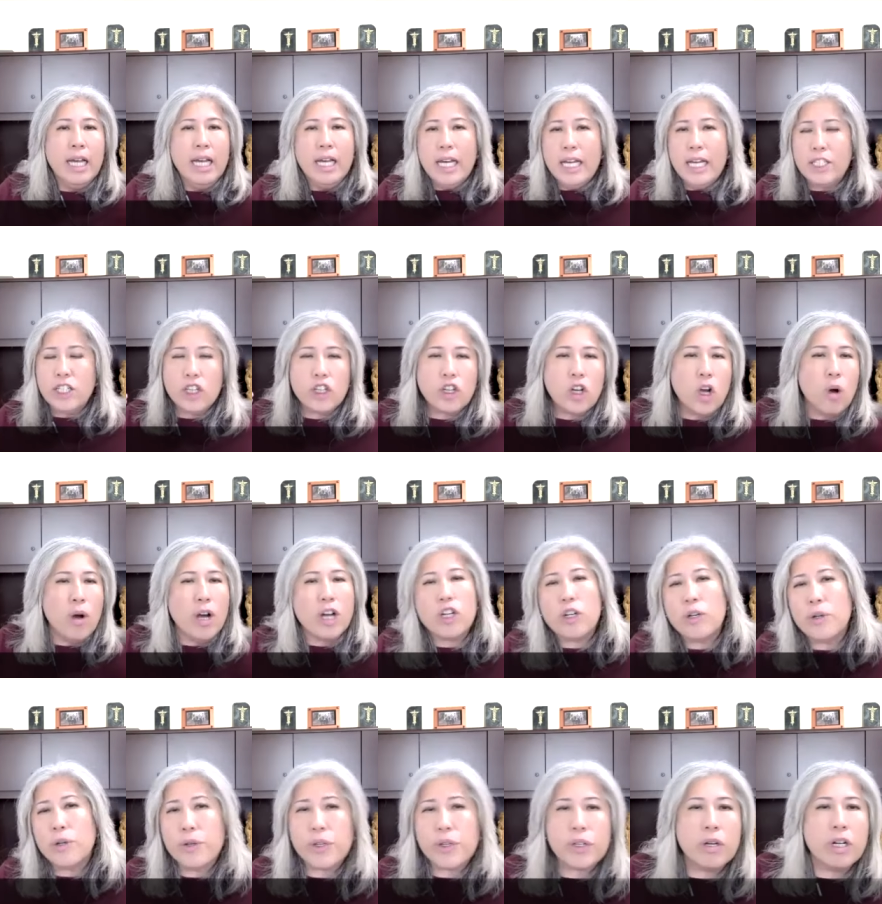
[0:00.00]
and just go on
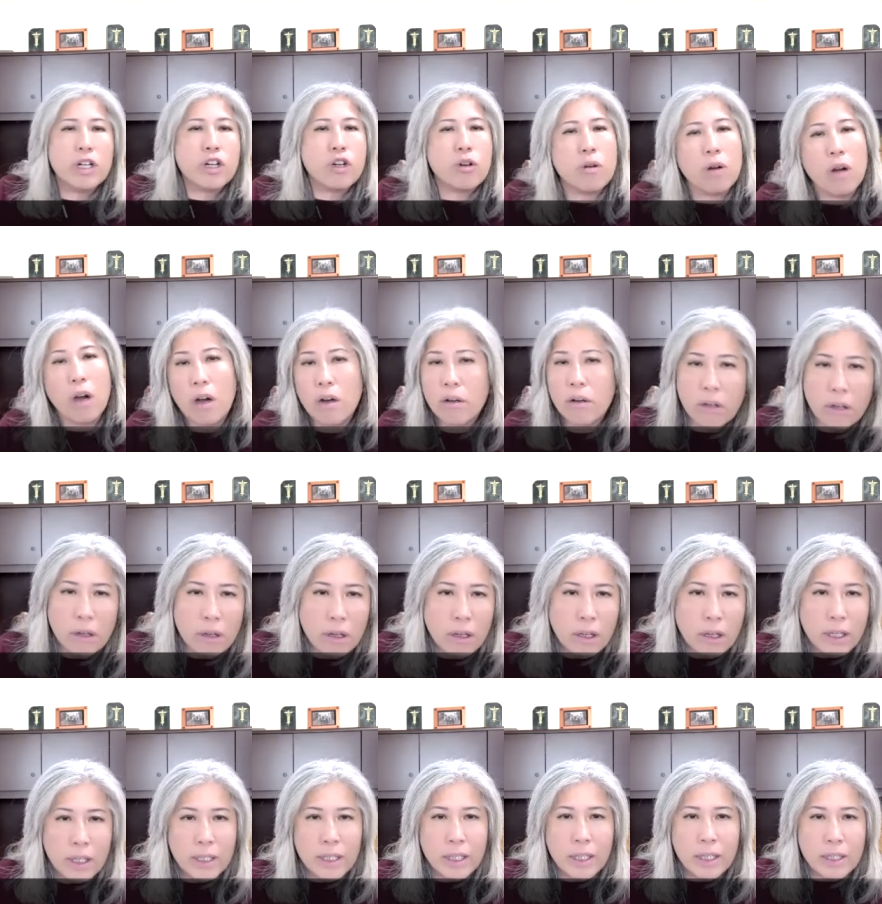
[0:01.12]
cruise control
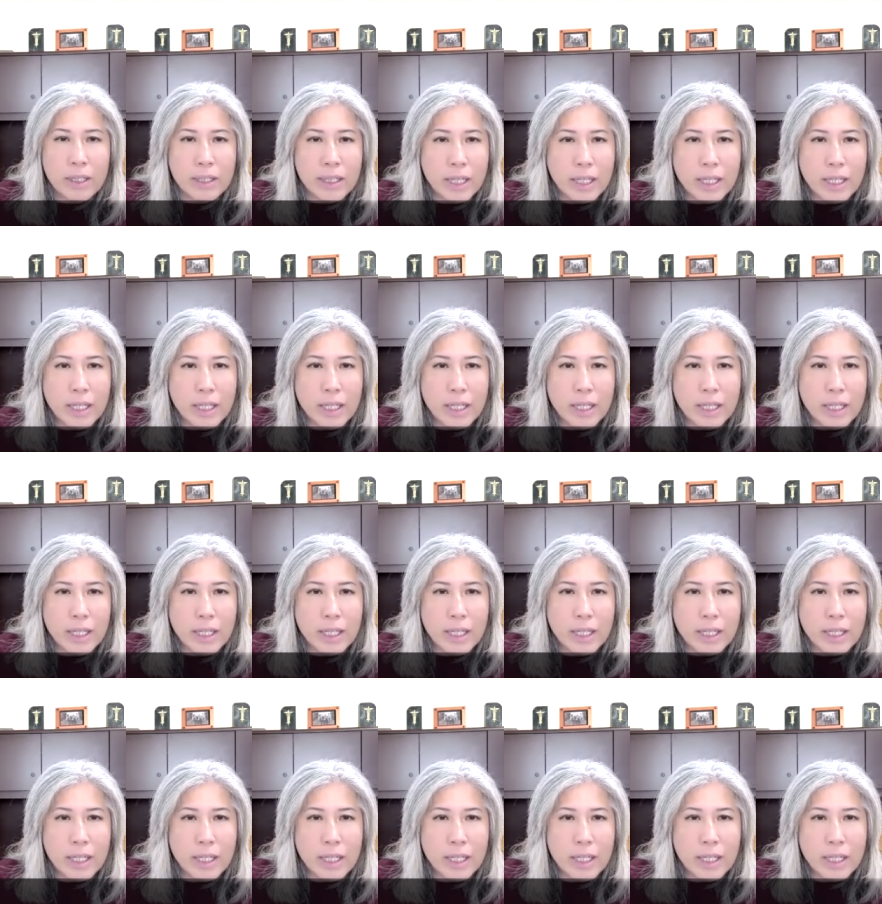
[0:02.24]
you yeah.